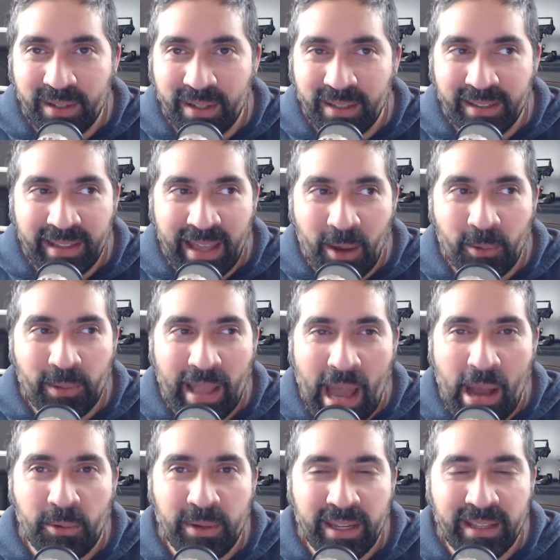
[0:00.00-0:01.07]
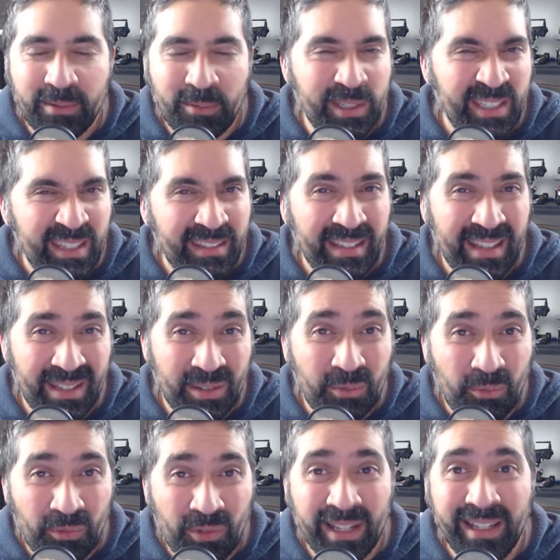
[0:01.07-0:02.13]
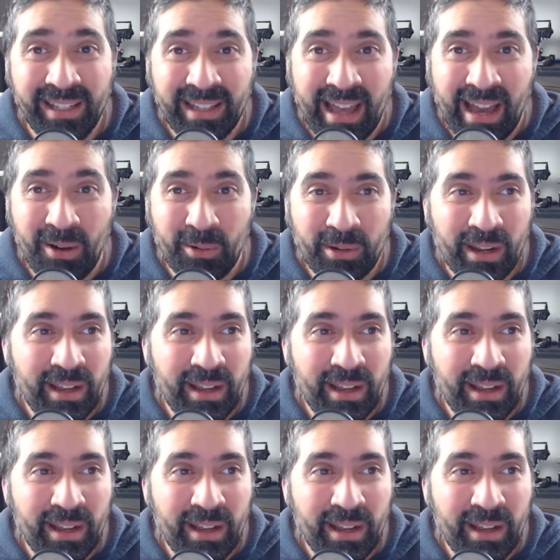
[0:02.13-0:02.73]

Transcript: how loud she says it's really loud,